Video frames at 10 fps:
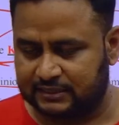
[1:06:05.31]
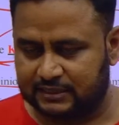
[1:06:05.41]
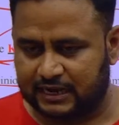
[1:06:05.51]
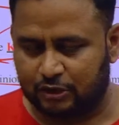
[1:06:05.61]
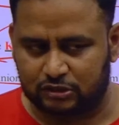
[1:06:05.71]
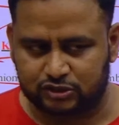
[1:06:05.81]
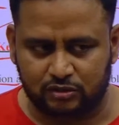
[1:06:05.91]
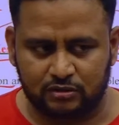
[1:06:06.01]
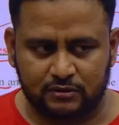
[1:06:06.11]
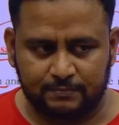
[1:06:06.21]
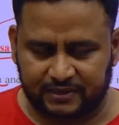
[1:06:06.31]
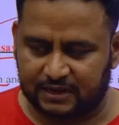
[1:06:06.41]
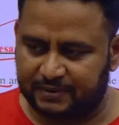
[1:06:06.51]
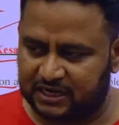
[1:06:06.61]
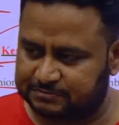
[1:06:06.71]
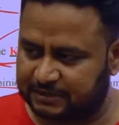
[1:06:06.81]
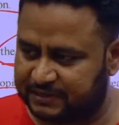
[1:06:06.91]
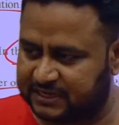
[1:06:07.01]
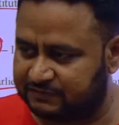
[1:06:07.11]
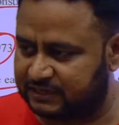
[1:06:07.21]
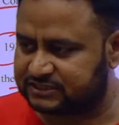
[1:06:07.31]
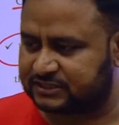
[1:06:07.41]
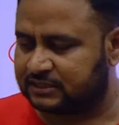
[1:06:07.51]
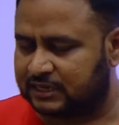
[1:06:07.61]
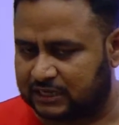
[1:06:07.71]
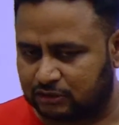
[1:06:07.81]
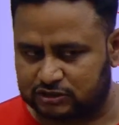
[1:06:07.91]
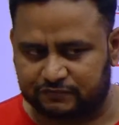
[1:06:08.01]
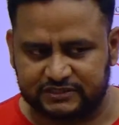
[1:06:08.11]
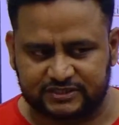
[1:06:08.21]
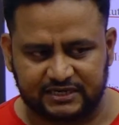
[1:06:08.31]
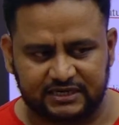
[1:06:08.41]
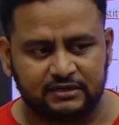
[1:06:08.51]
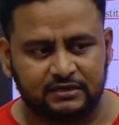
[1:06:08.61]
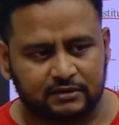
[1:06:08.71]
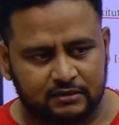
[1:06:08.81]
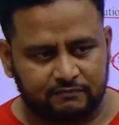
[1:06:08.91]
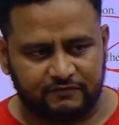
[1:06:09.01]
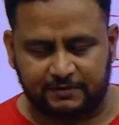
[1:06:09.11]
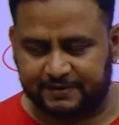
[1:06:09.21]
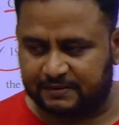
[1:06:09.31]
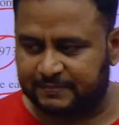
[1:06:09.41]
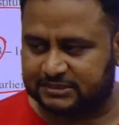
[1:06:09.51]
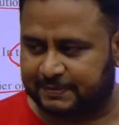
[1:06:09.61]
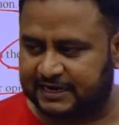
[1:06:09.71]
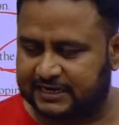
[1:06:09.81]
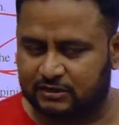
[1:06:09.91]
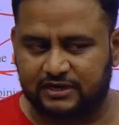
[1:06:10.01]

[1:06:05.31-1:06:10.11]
And also preamble has been amended once, and also we studied whether preamble is part or not.